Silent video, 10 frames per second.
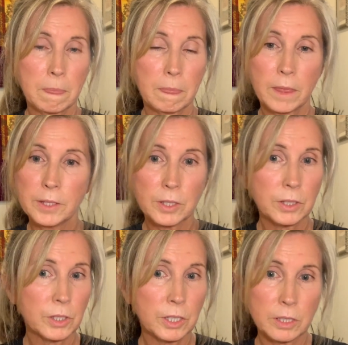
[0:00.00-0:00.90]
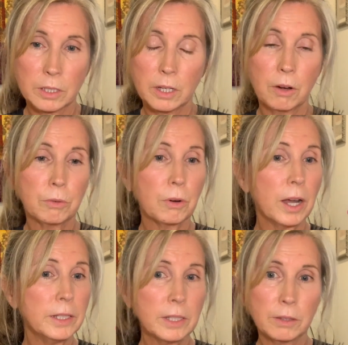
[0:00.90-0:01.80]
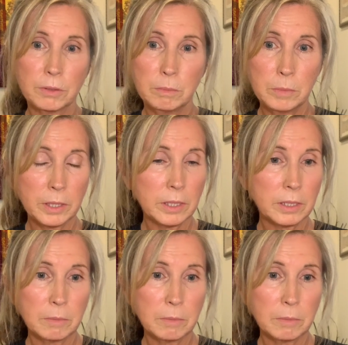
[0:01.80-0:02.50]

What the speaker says: This is just arising through millions